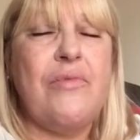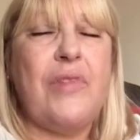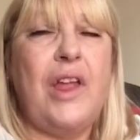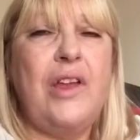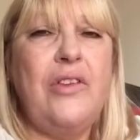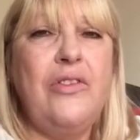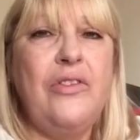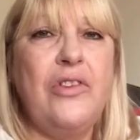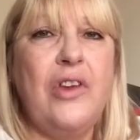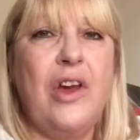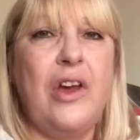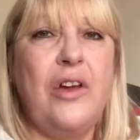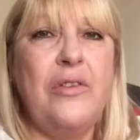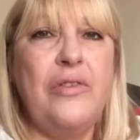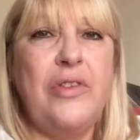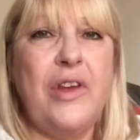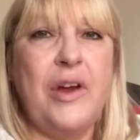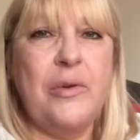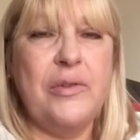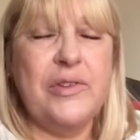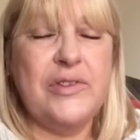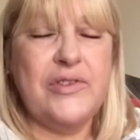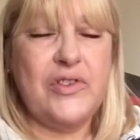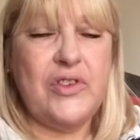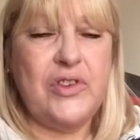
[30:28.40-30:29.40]
So
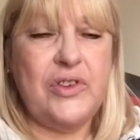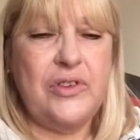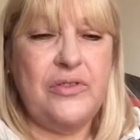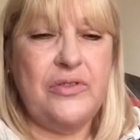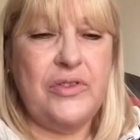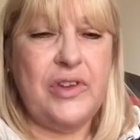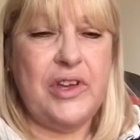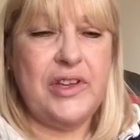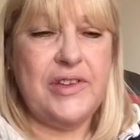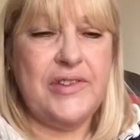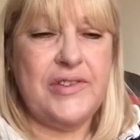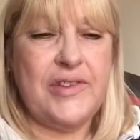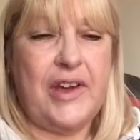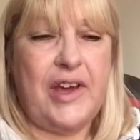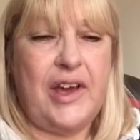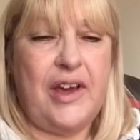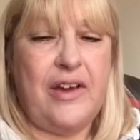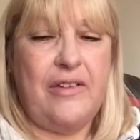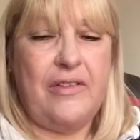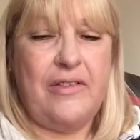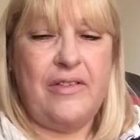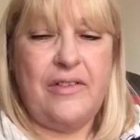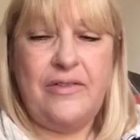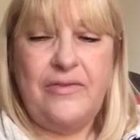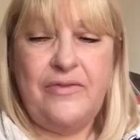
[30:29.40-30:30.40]
that was 2 years
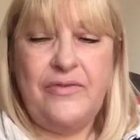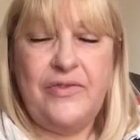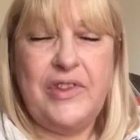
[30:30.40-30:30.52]
ago.